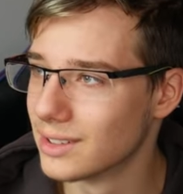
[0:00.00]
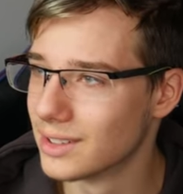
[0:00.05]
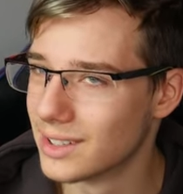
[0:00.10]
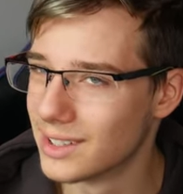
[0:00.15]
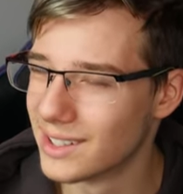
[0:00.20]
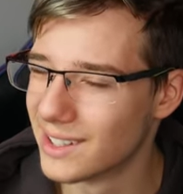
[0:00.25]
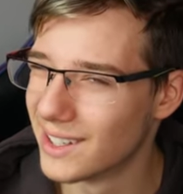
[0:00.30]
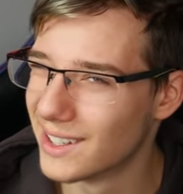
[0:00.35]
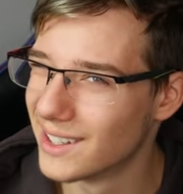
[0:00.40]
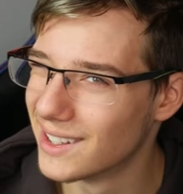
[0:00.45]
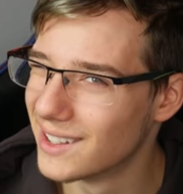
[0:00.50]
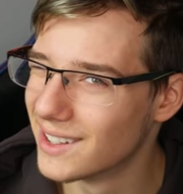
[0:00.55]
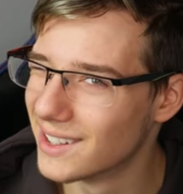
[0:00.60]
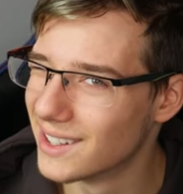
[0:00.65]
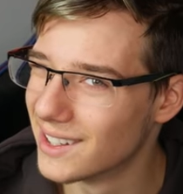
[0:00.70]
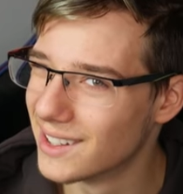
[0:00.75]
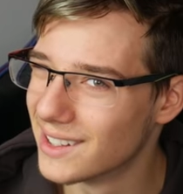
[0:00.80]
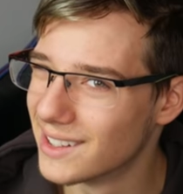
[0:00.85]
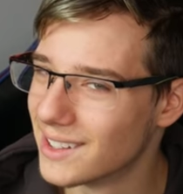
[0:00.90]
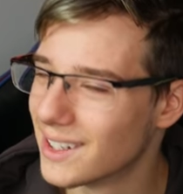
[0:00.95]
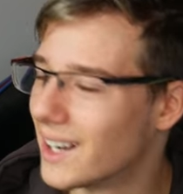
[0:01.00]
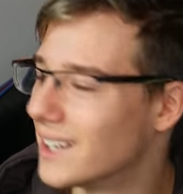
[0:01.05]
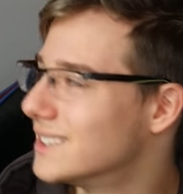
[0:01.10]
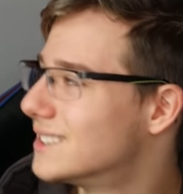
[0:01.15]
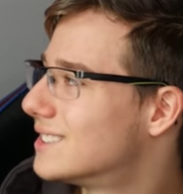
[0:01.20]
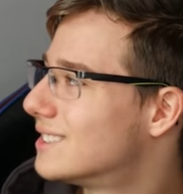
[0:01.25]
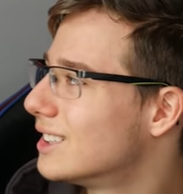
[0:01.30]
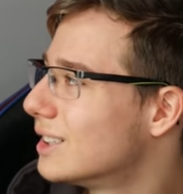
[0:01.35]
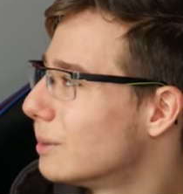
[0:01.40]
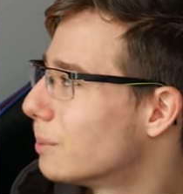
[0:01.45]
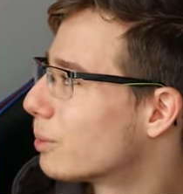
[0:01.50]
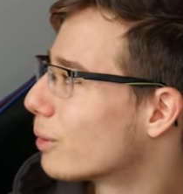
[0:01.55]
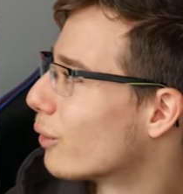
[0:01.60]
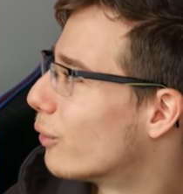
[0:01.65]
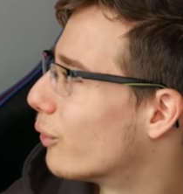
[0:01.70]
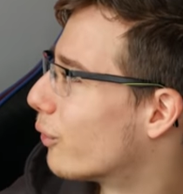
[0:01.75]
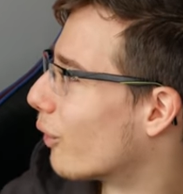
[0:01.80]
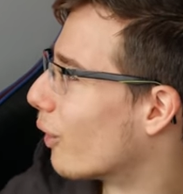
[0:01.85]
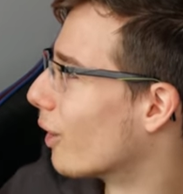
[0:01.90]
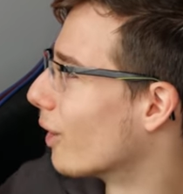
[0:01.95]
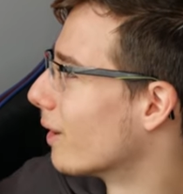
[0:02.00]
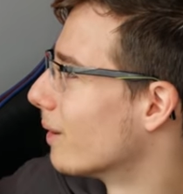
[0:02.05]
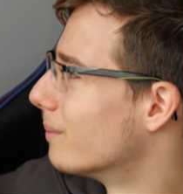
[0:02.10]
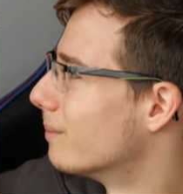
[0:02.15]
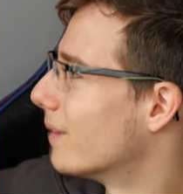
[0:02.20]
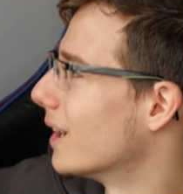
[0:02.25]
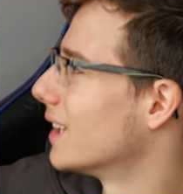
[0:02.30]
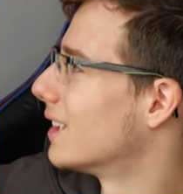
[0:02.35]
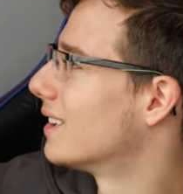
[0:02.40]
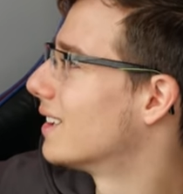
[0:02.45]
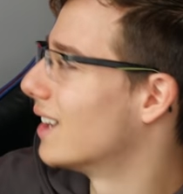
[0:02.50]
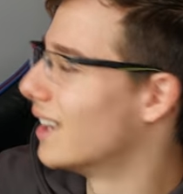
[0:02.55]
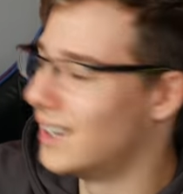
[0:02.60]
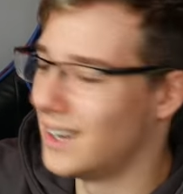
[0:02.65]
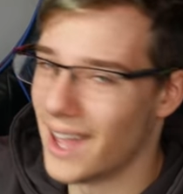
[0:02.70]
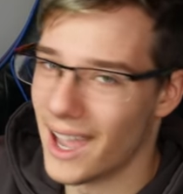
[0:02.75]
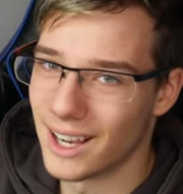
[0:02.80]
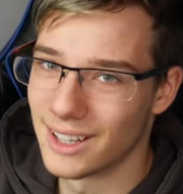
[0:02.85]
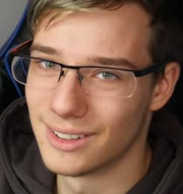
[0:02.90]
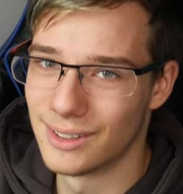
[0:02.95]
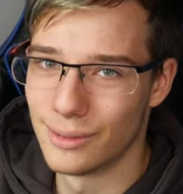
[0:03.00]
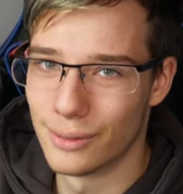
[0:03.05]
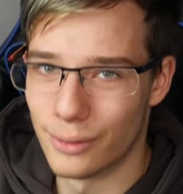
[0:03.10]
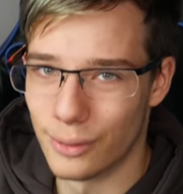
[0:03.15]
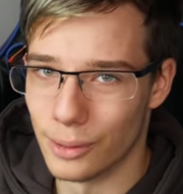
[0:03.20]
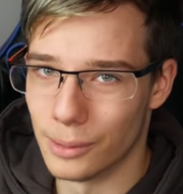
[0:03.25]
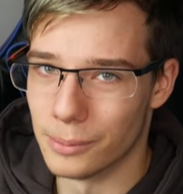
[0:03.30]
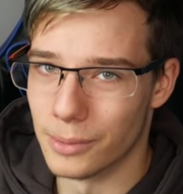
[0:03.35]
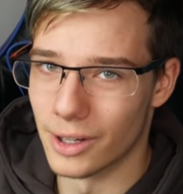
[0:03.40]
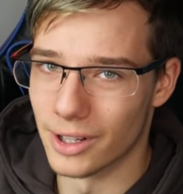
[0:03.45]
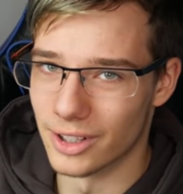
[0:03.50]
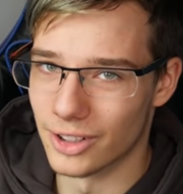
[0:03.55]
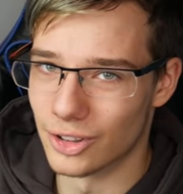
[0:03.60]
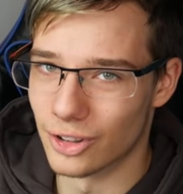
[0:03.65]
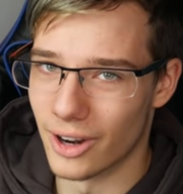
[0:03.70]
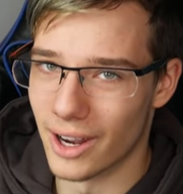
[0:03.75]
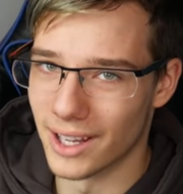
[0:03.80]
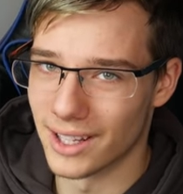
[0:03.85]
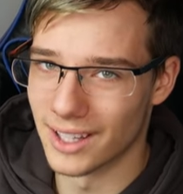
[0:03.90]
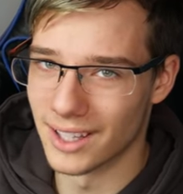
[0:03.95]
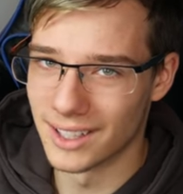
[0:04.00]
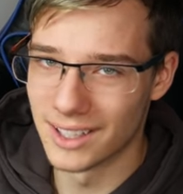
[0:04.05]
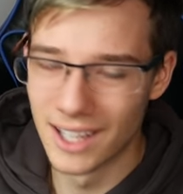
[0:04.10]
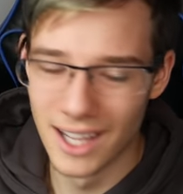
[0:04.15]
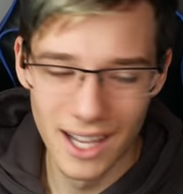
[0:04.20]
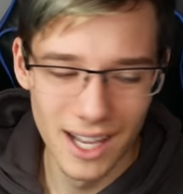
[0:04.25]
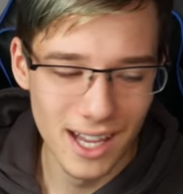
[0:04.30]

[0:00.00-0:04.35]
Uh, I still prefer my Kinect full body tracking